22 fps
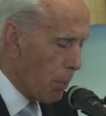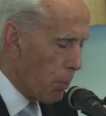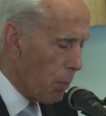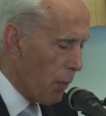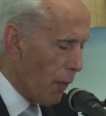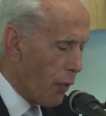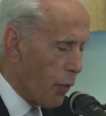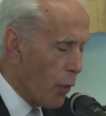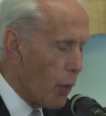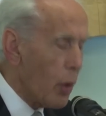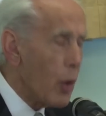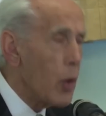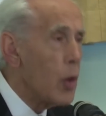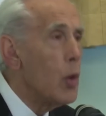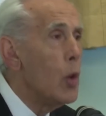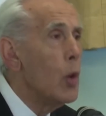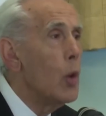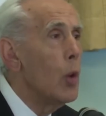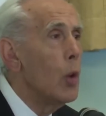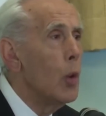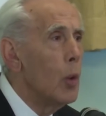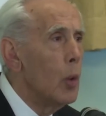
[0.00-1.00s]
before
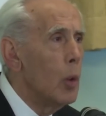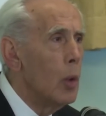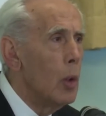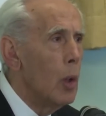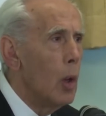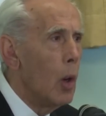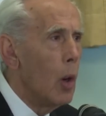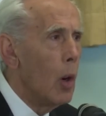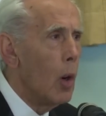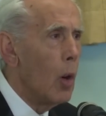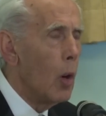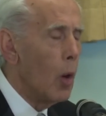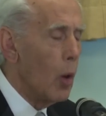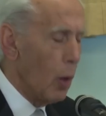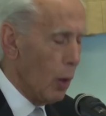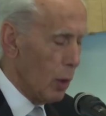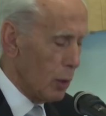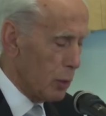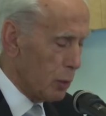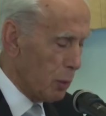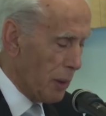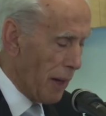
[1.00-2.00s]
you
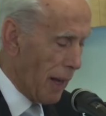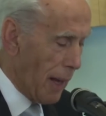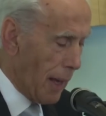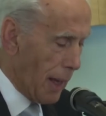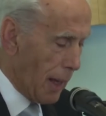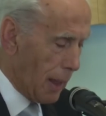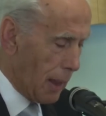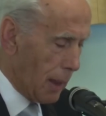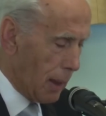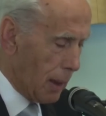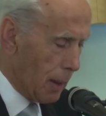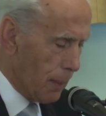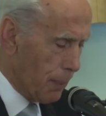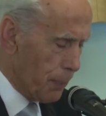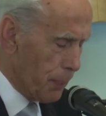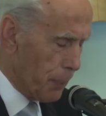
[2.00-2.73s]
all today.